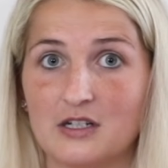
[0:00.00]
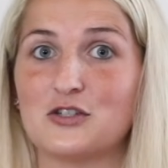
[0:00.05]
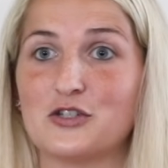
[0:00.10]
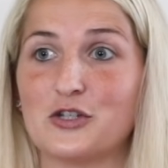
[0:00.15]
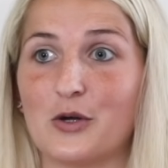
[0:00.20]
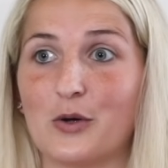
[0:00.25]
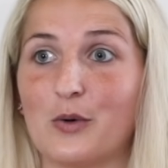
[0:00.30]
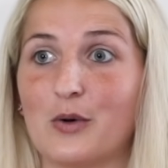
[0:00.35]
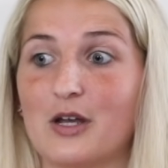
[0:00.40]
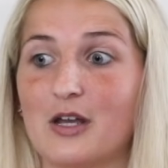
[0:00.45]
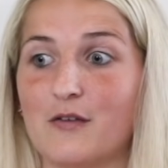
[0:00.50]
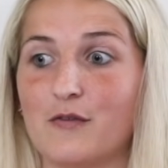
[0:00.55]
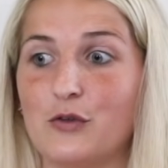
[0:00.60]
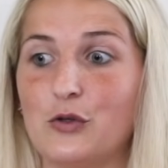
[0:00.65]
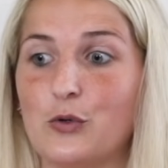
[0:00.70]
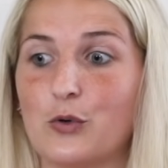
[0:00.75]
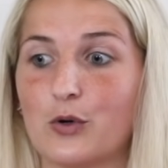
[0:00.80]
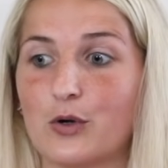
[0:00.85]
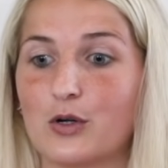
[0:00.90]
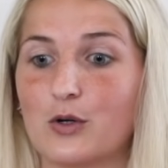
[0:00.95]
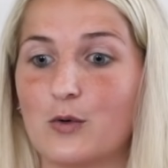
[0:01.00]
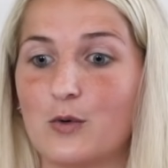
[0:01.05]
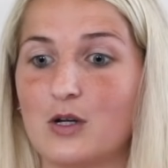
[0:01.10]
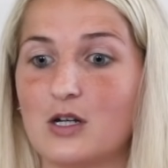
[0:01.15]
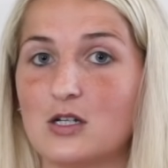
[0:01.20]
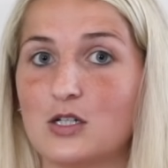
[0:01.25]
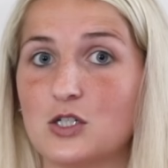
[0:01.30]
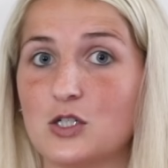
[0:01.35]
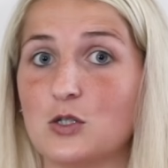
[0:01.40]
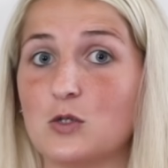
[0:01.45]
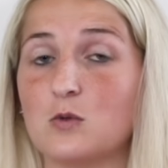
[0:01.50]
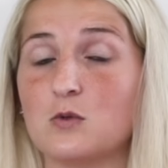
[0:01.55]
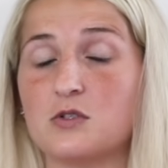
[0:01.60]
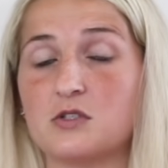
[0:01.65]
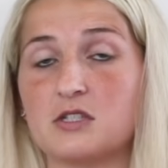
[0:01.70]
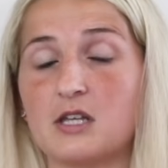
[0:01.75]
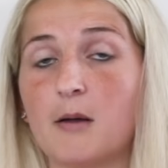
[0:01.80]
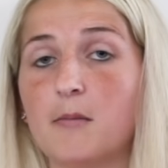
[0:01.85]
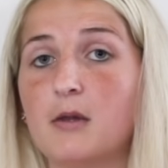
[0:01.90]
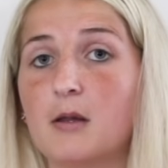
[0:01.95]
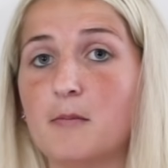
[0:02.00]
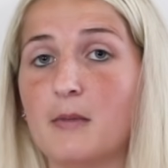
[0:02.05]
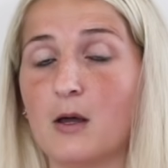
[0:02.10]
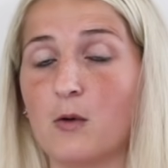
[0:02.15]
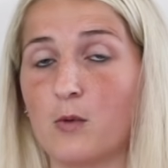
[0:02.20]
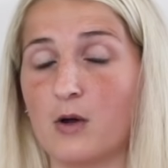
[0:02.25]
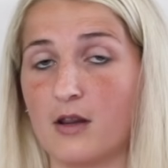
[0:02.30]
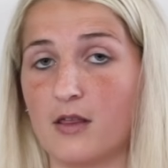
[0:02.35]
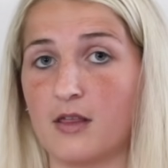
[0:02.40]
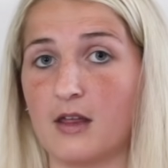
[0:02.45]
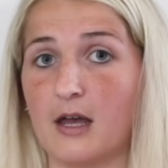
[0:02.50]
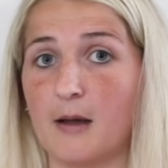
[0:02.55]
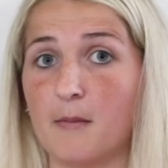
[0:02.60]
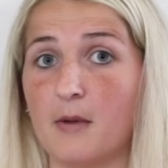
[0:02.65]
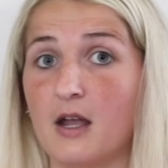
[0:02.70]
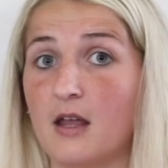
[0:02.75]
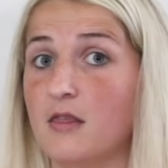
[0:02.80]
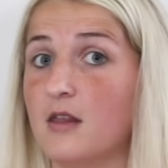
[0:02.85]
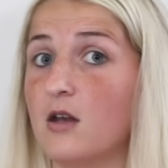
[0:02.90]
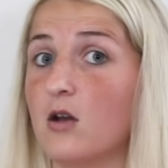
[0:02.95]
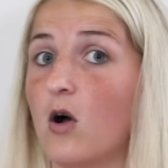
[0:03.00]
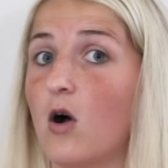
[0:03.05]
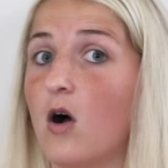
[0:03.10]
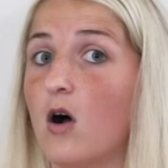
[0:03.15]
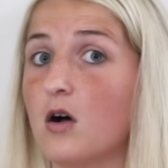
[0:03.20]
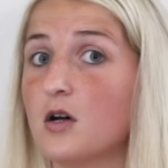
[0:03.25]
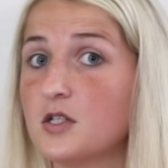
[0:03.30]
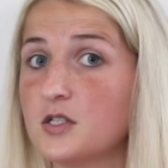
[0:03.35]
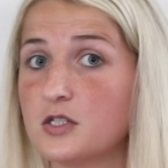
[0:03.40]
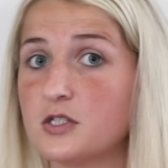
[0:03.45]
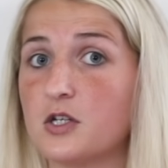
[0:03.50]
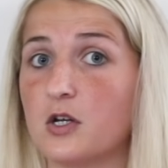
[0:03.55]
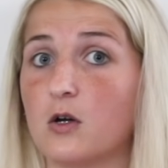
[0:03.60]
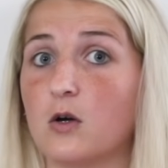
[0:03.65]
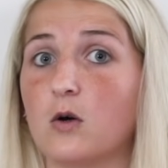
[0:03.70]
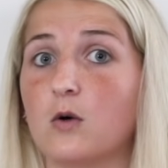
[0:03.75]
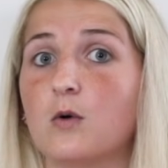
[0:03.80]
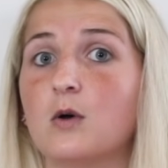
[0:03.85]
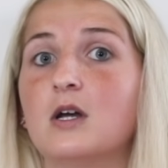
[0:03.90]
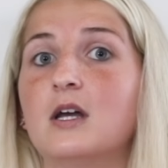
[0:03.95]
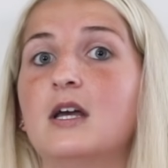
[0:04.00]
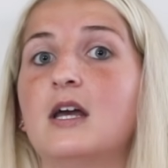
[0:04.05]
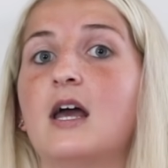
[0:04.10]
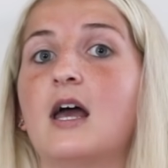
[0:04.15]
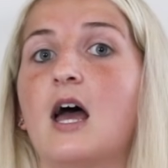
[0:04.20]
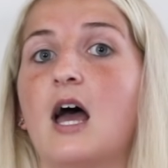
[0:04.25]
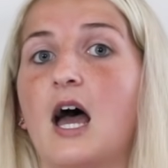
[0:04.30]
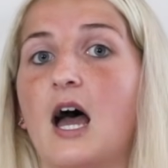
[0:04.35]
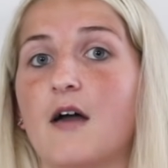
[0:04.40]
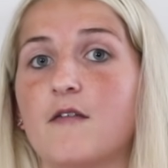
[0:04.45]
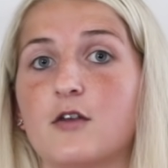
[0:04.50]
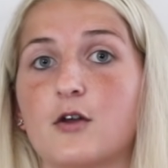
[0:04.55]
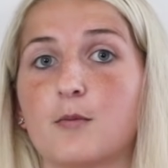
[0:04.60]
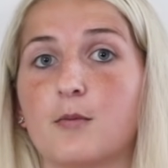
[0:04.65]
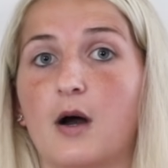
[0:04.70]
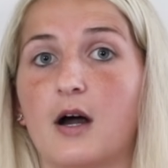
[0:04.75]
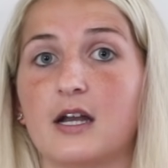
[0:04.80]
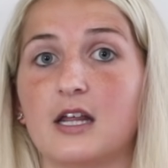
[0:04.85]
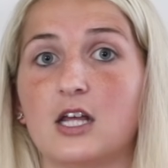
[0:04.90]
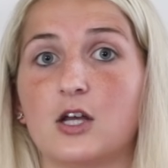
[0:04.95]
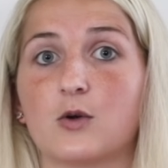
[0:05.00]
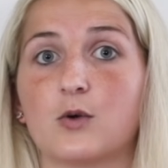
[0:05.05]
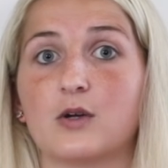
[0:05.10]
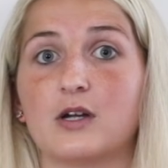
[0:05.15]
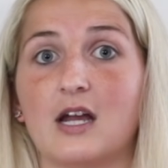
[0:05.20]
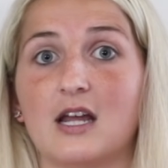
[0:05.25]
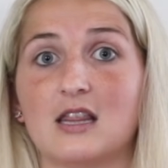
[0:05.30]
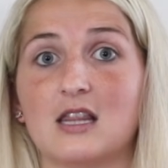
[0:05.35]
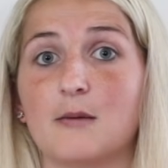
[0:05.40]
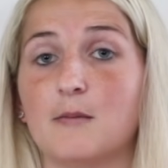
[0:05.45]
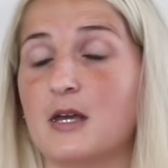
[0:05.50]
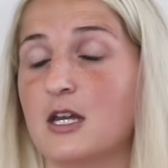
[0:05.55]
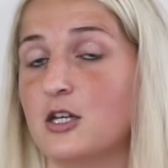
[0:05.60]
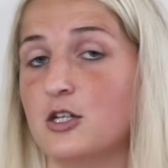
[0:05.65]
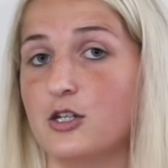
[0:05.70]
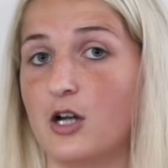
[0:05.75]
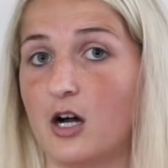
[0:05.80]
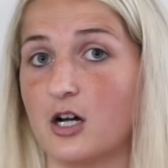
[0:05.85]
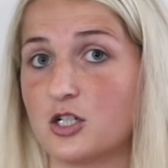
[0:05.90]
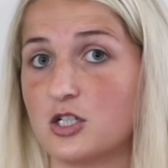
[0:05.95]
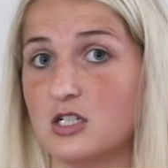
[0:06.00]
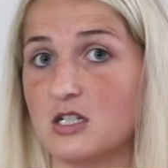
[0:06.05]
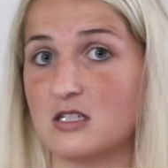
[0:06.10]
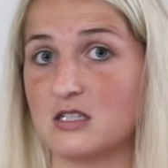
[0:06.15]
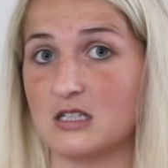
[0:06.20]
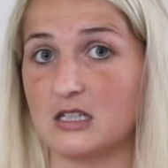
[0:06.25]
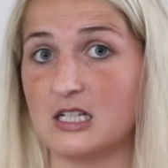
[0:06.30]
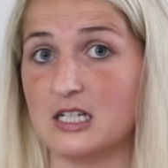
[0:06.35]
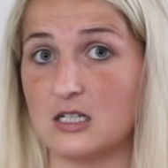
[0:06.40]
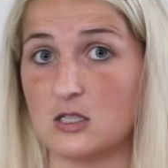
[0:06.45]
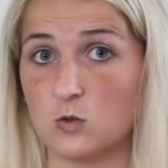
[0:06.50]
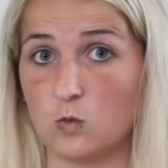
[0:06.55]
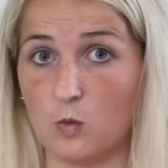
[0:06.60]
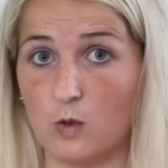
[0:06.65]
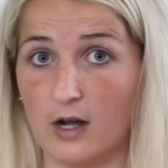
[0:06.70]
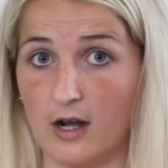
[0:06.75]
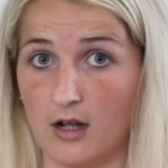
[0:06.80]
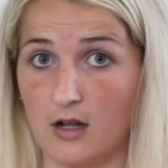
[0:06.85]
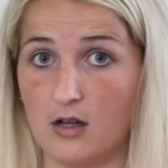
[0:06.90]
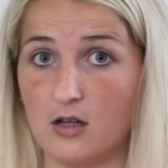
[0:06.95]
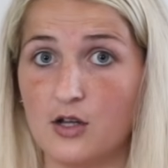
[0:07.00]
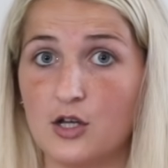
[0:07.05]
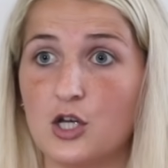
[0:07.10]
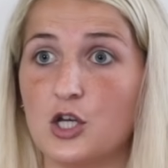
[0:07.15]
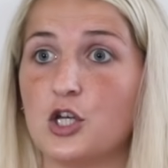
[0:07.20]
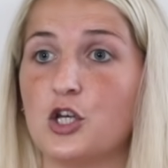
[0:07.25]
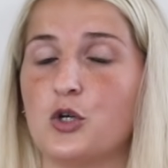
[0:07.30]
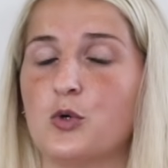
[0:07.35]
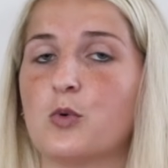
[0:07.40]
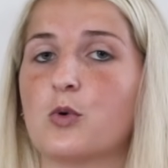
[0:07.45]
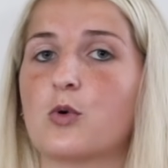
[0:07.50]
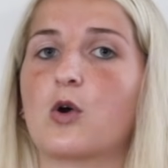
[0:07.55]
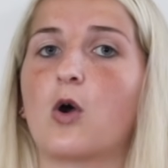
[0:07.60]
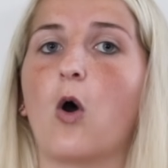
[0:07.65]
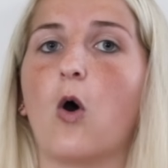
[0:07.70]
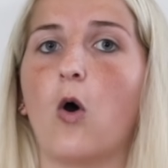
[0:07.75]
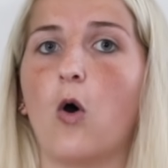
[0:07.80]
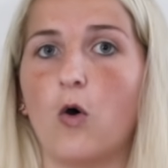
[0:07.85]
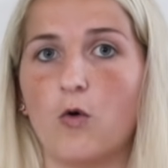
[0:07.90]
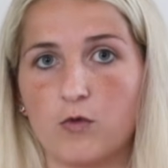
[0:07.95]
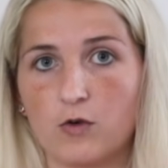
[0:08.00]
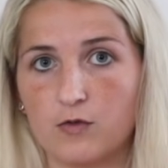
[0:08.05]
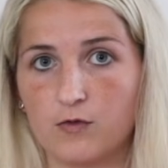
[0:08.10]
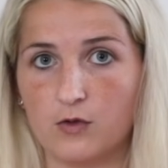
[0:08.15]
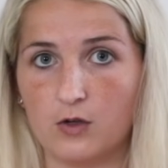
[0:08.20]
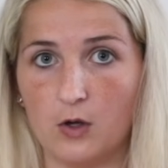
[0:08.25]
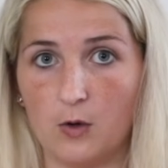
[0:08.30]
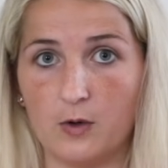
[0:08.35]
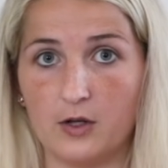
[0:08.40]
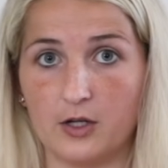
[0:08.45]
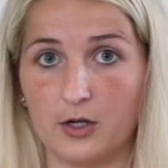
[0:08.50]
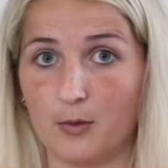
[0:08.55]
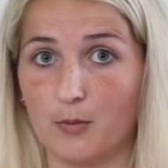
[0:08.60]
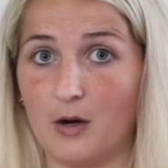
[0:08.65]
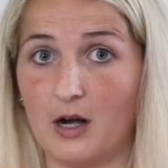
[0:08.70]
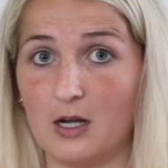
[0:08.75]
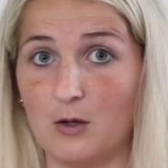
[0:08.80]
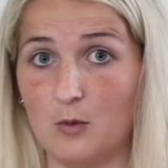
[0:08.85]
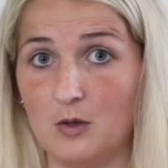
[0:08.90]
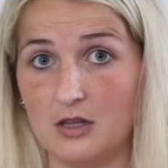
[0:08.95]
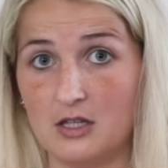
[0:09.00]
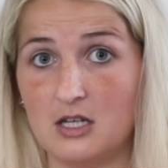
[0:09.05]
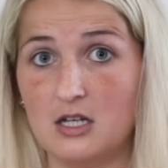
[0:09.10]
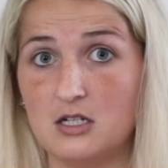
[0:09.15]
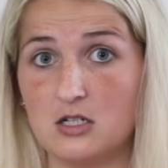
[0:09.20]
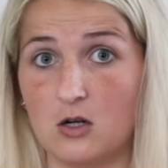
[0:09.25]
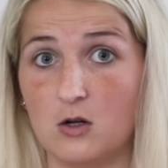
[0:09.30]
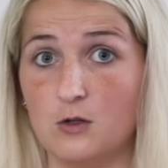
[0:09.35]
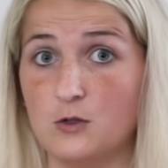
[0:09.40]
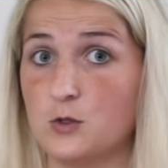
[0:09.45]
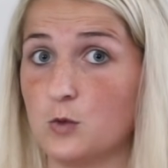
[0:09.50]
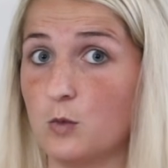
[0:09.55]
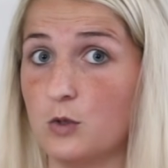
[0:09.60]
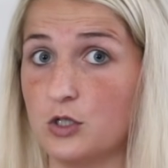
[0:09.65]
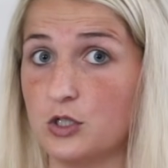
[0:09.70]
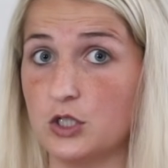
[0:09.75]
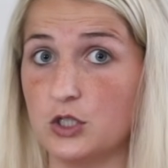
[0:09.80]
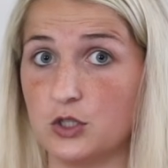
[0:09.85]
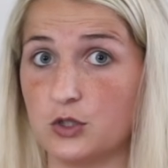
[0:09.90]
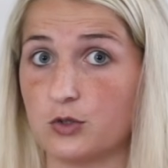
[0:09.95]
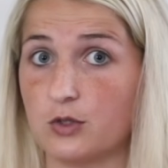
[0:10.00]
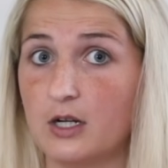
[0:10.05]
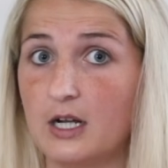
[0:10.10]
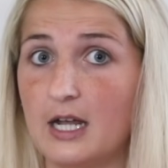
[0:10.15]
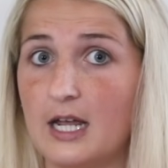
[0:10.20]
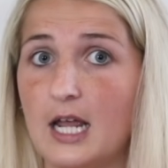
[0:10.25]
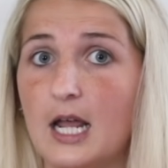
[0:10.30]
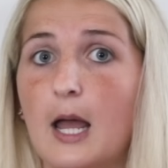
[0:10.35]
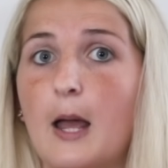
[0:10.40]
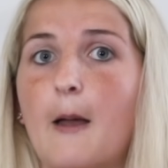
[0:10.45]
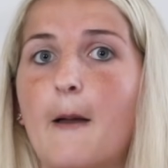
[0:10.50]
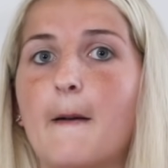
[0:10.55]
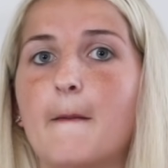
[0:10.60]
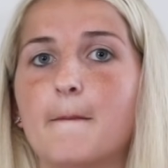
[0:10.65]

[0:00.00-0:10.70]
So if you're going to supplement with them and then also have your body create them endogenously as well, you are overflowing your body with ketones, which is great,